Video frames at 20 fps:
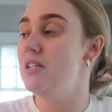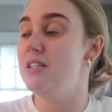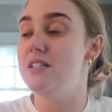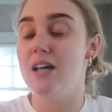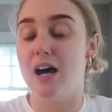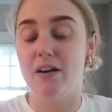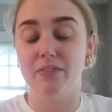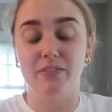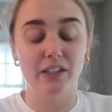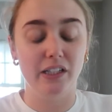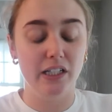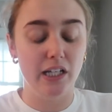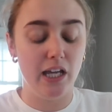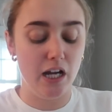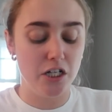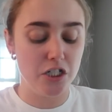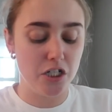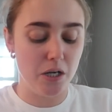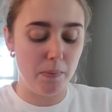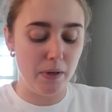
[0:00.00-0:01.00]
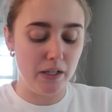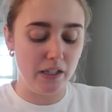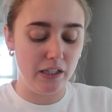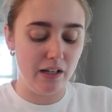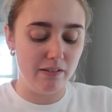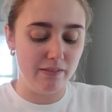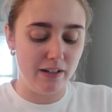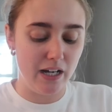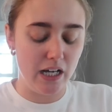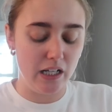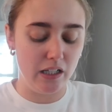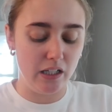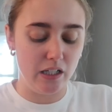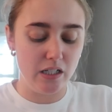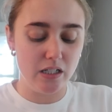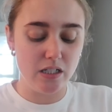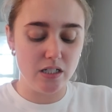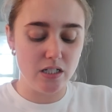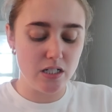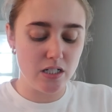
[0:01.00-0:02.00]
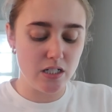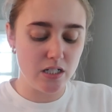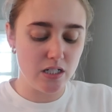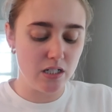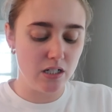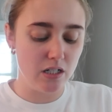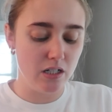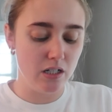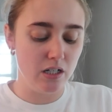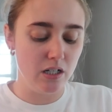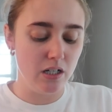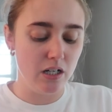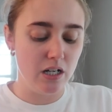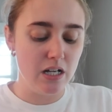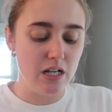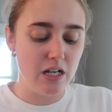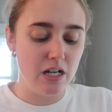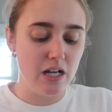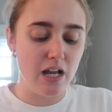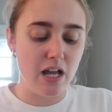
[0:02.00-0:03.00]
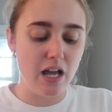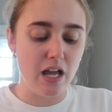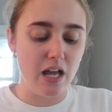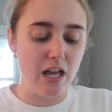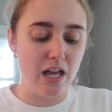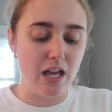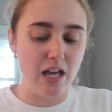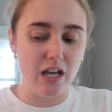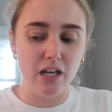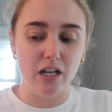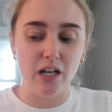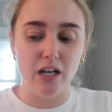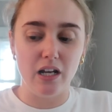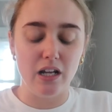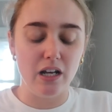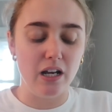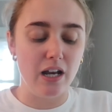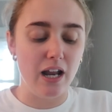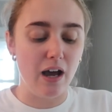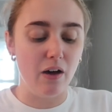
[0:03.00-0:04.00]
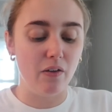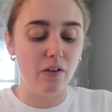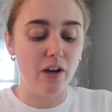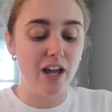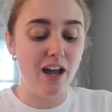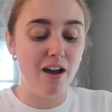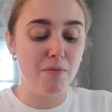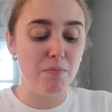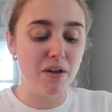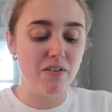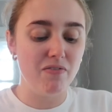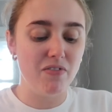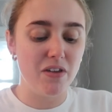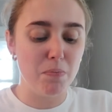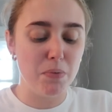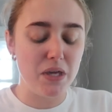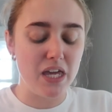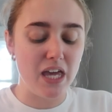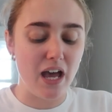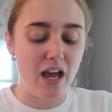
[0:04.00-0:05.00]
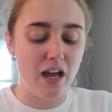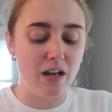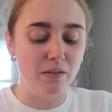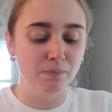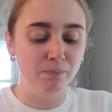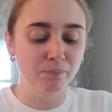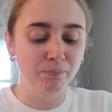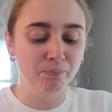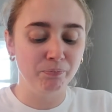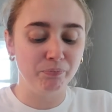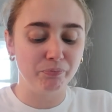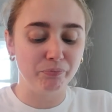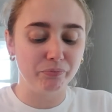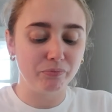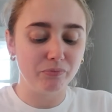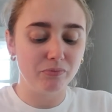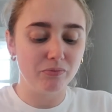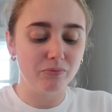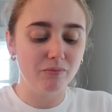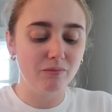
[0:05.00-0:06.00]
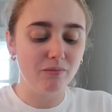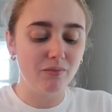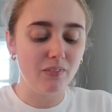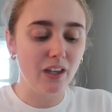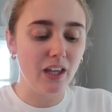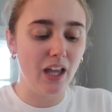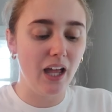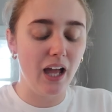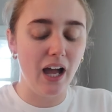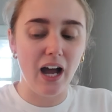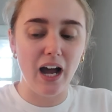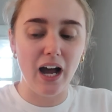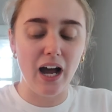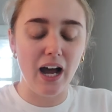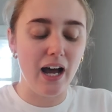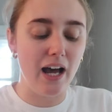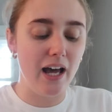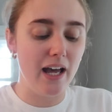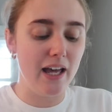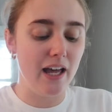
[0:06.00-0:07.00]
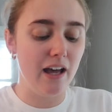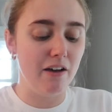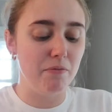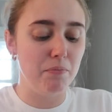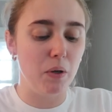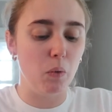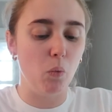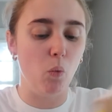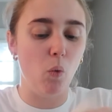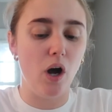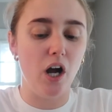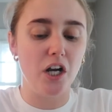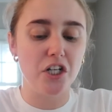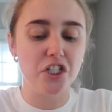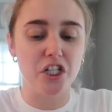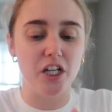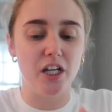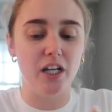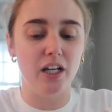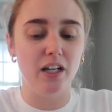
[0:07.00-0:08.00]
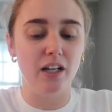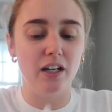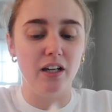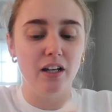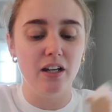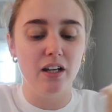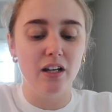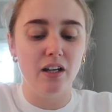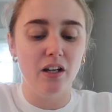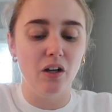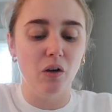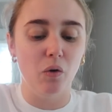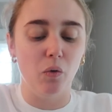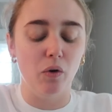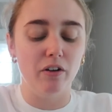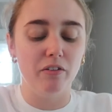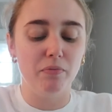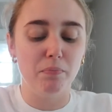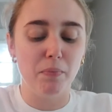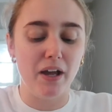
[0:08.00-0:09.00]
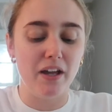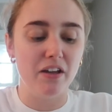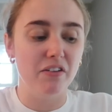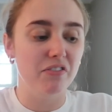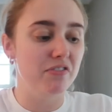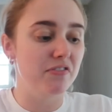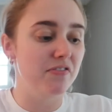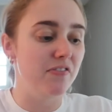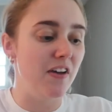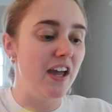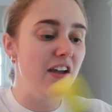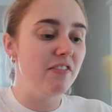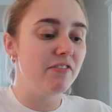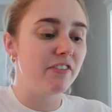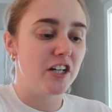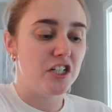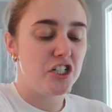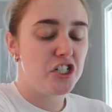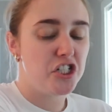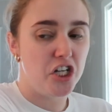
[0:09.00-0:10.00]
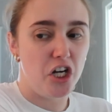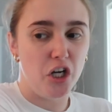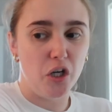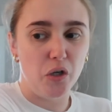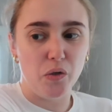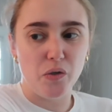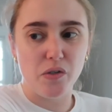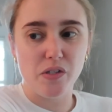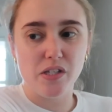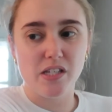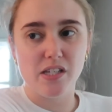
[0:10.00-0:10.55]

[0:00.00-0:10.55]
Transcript: definitely catch up on Love Island. And now that I have my VPN, I have been watching one of my favorite shows